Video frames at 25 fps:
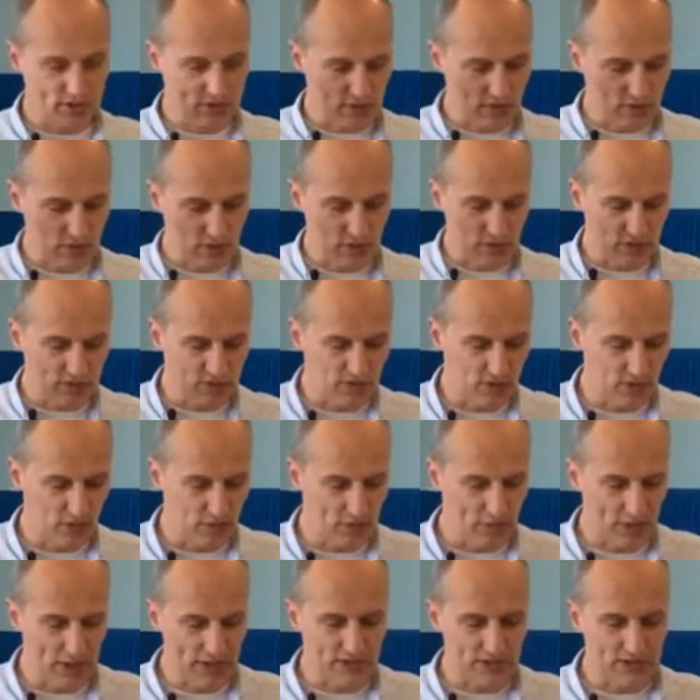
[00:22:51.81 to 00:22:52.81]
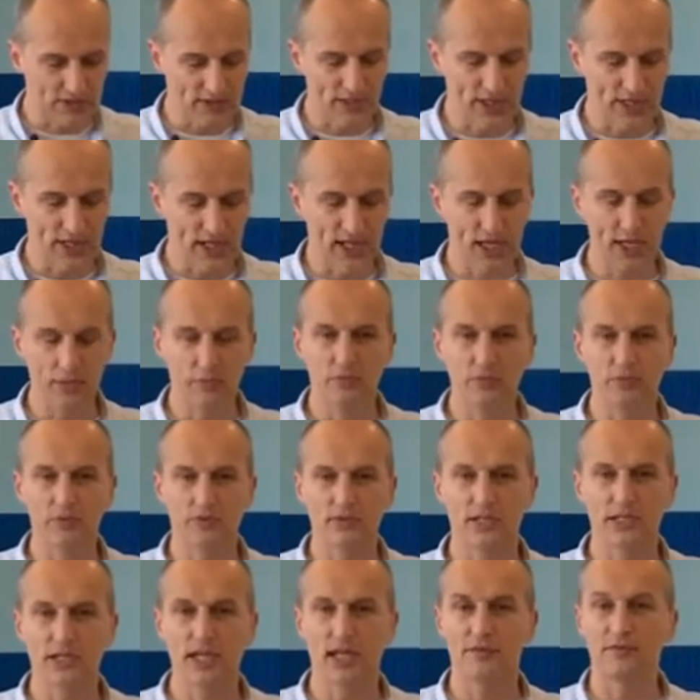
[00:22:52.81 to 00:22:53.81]
of course, not mentioned in
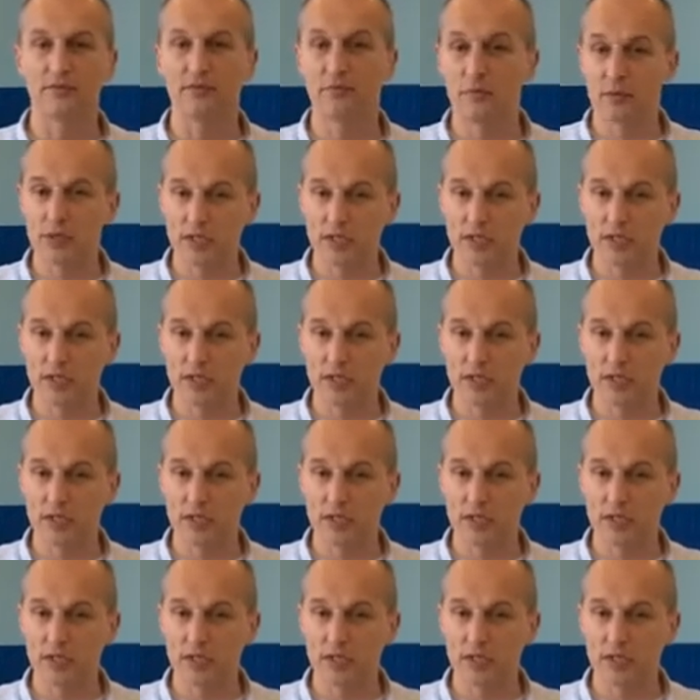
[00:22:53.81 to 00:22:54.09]
Hebrews 11,